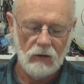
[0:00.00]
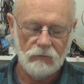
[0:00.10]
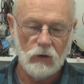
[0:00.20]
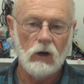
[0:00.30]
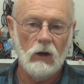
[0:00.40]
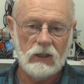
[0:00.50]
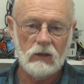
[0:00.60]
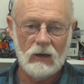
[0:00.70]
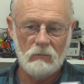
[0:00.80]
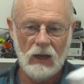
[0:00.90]
for
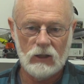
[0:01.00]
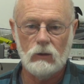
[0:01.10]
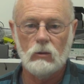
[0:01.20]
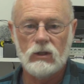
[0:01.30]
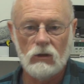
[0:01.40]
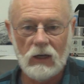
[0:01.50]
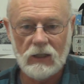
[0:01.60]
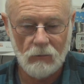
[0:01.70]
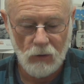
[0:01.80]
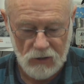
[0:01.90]
99 bucks, which was the
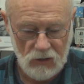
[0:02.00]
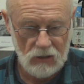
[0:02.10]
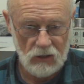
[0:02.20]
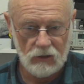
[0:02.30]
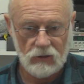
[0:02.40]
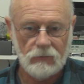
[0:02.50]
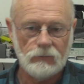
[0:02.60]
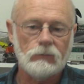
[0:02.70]
retail price of these things,